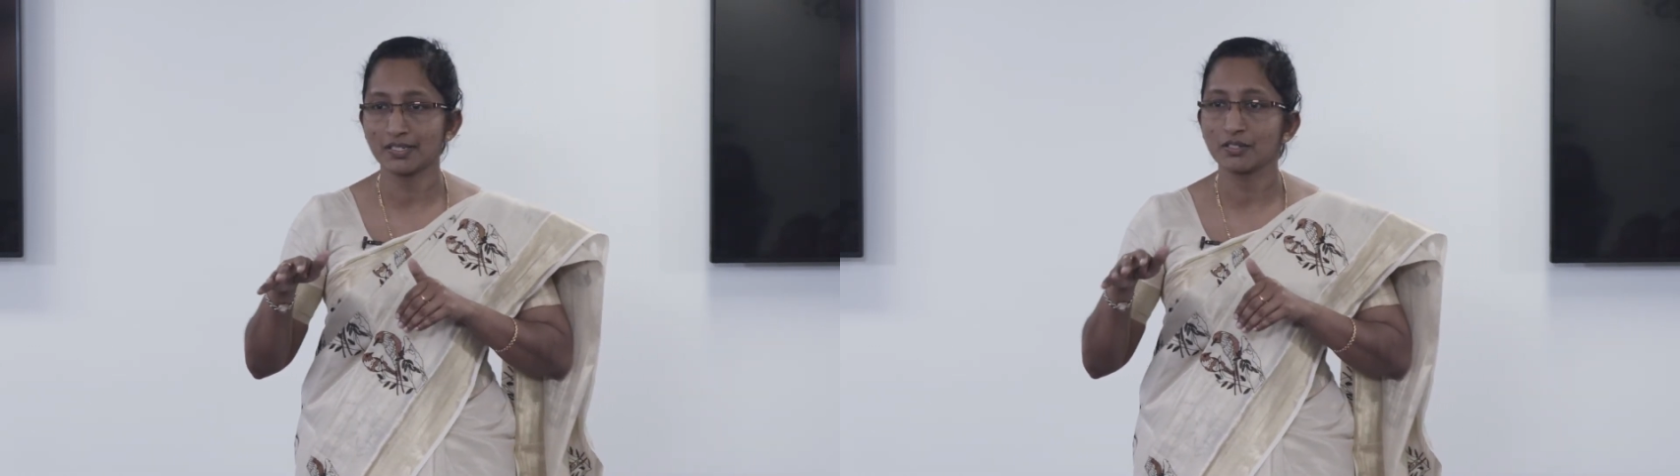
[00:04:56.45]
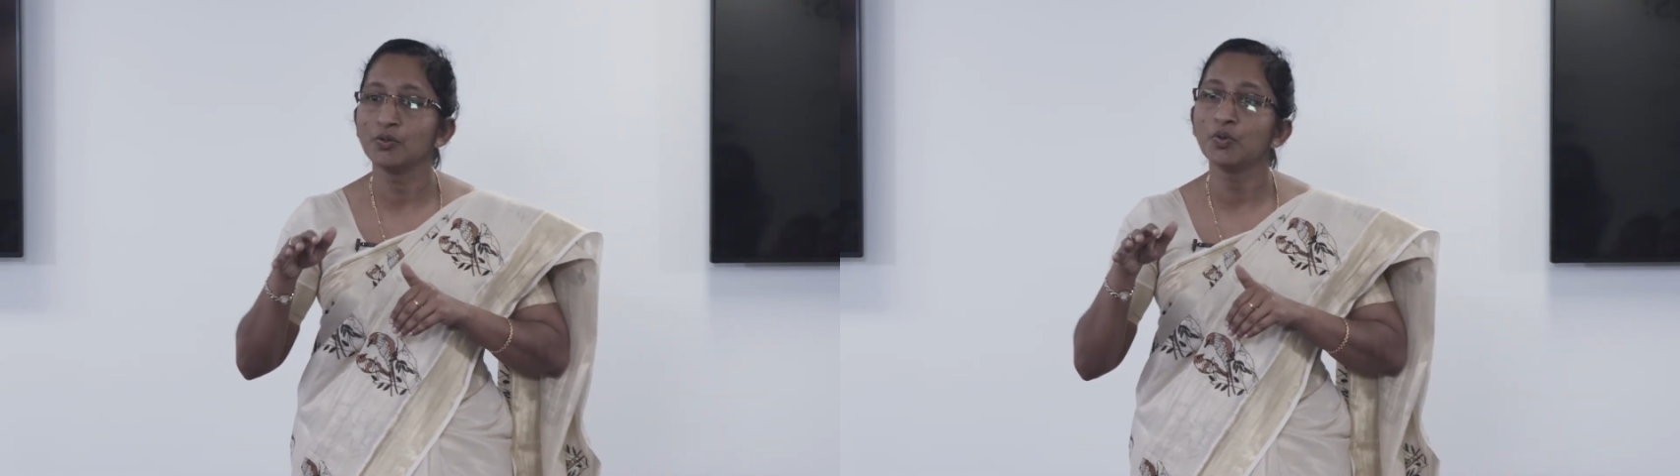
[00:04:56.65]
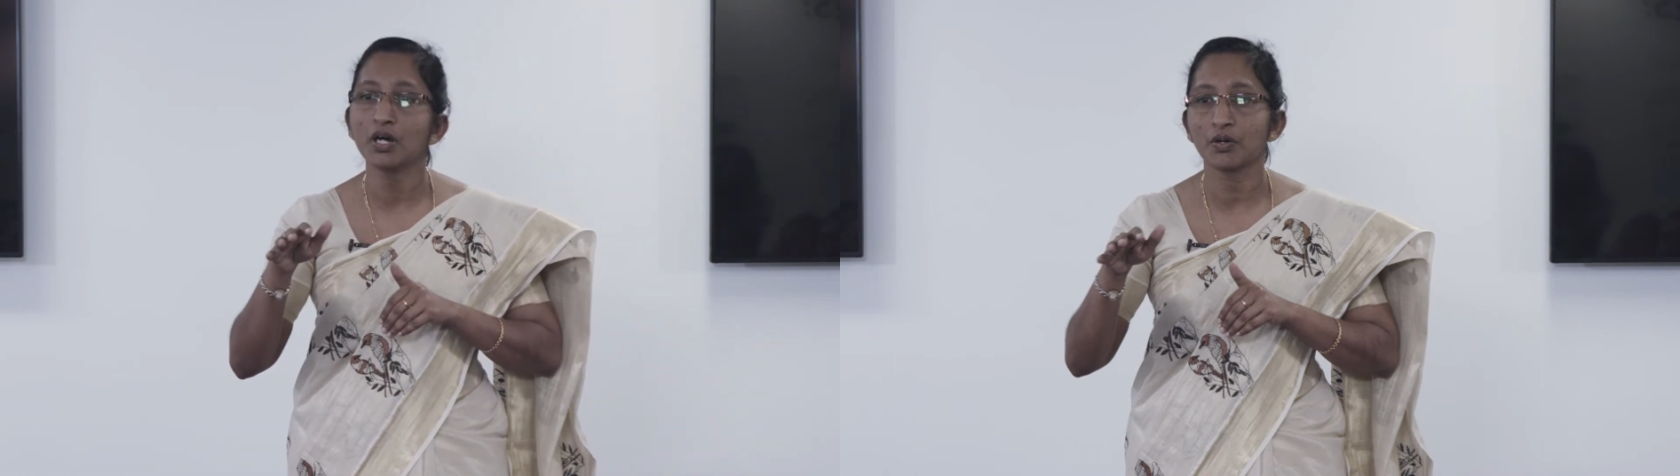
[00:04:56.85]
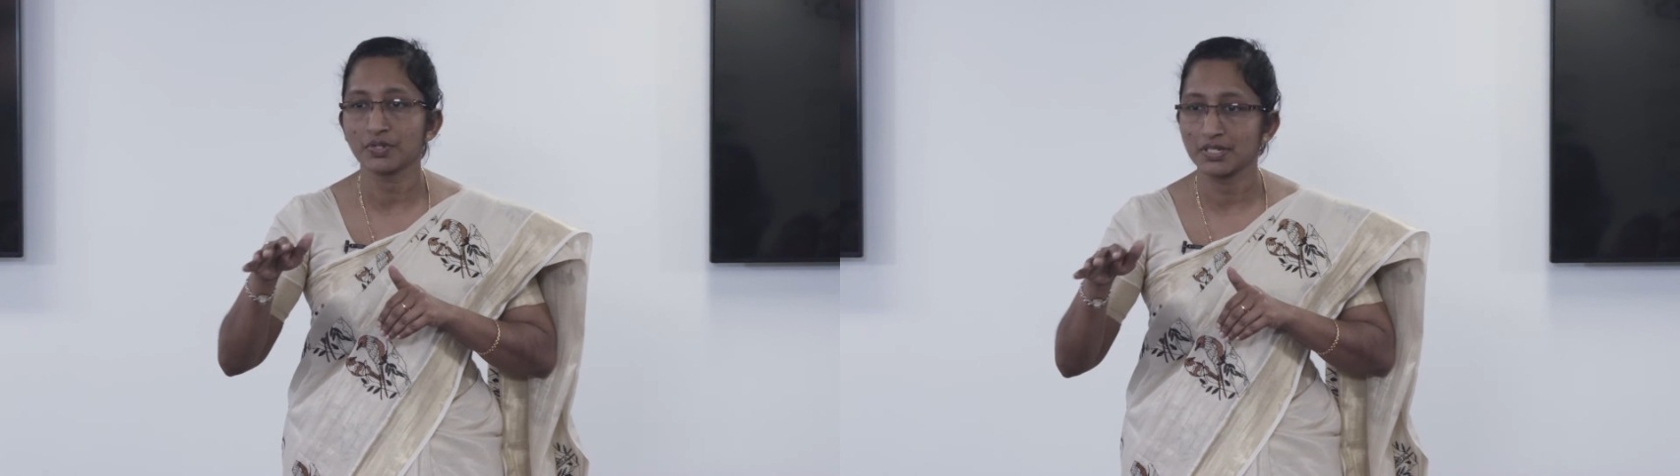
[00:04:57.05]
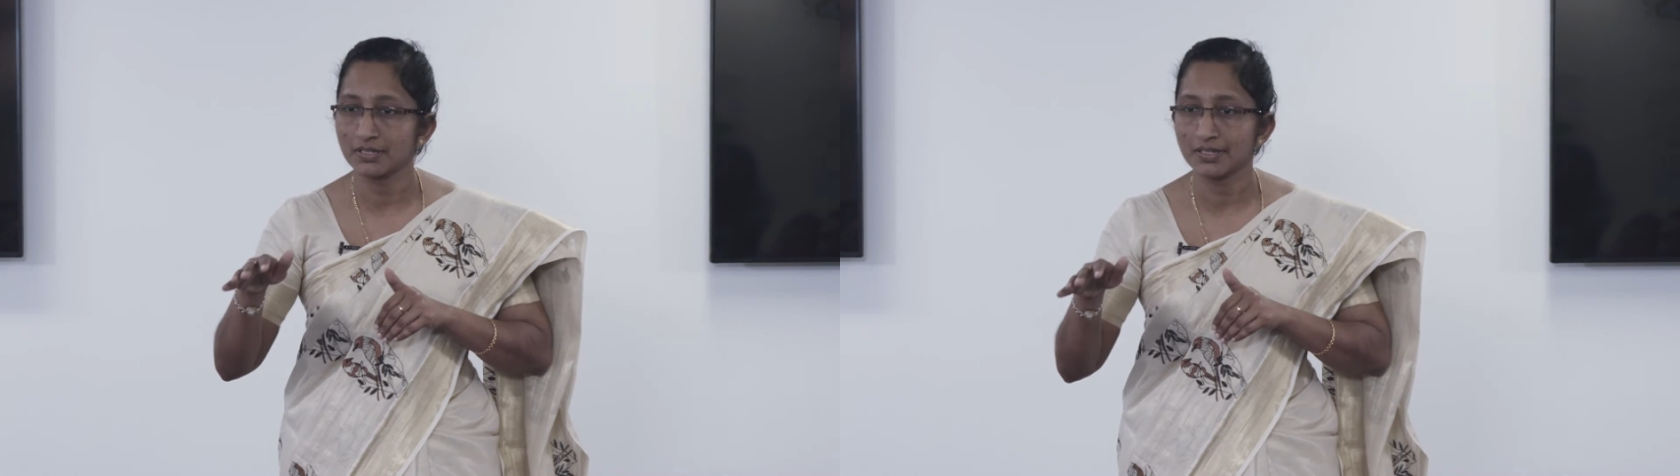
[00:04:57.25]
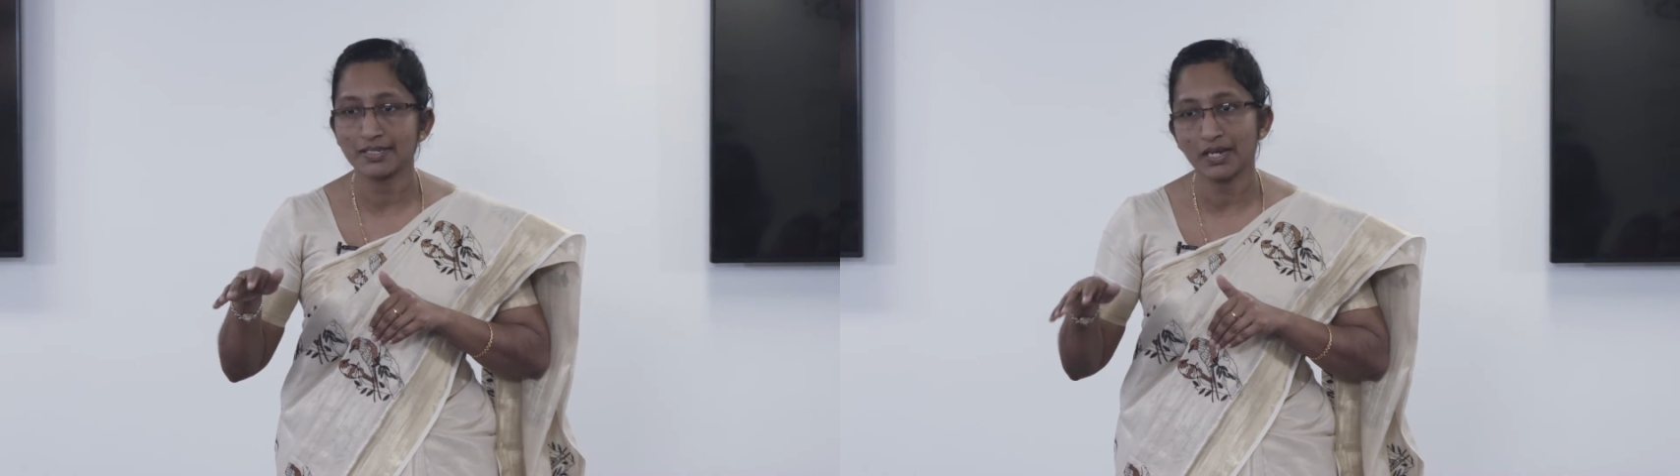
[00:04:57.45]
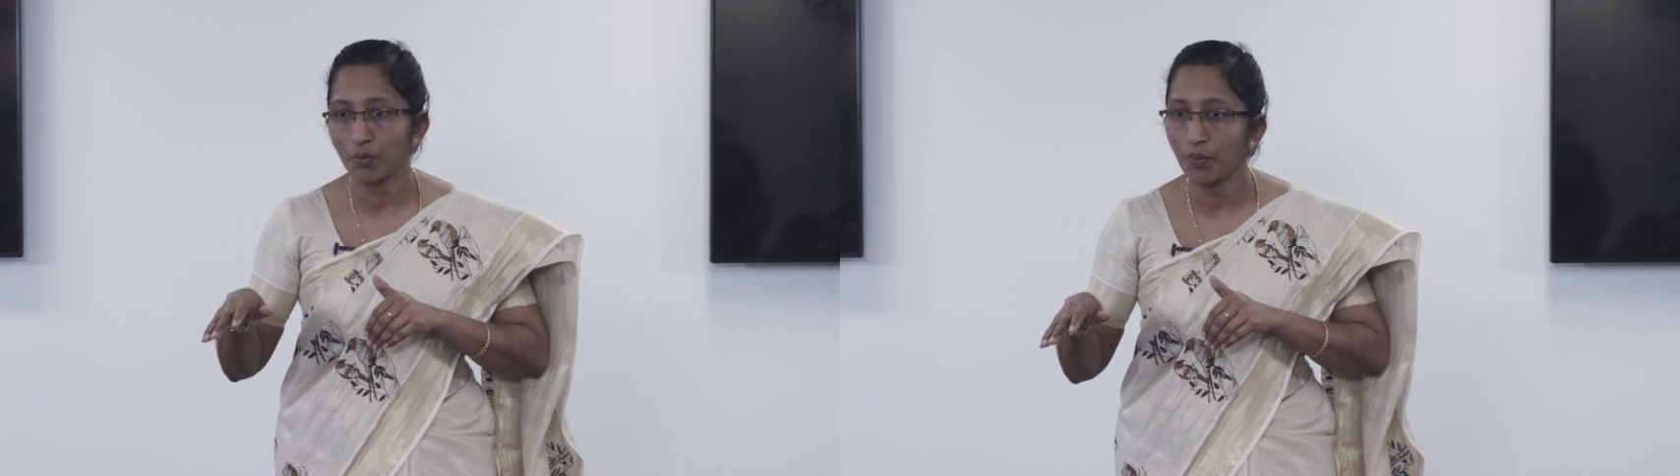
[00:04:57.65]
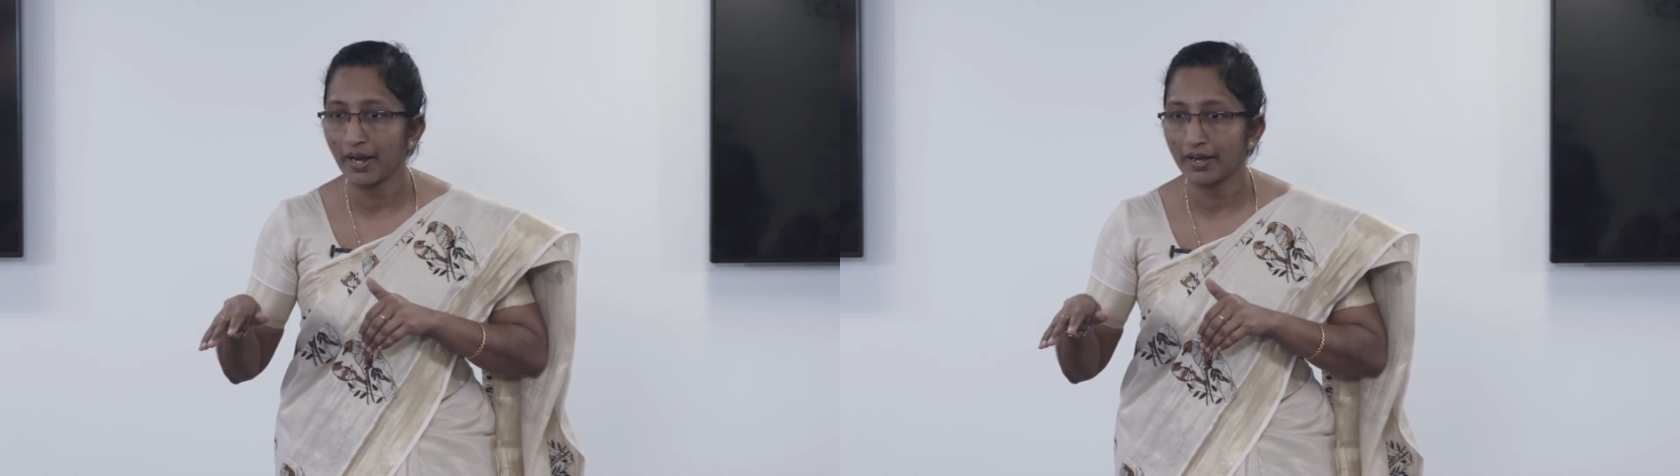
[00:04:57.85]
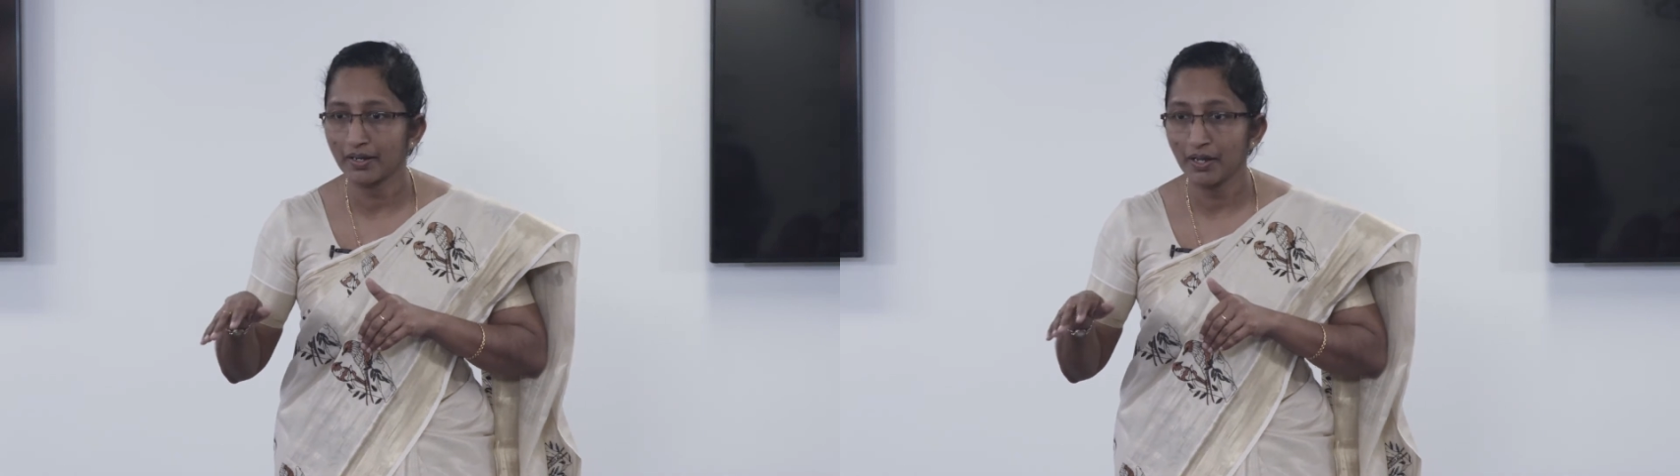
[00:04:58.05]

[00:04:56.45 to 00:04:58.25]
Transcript: no counselors required.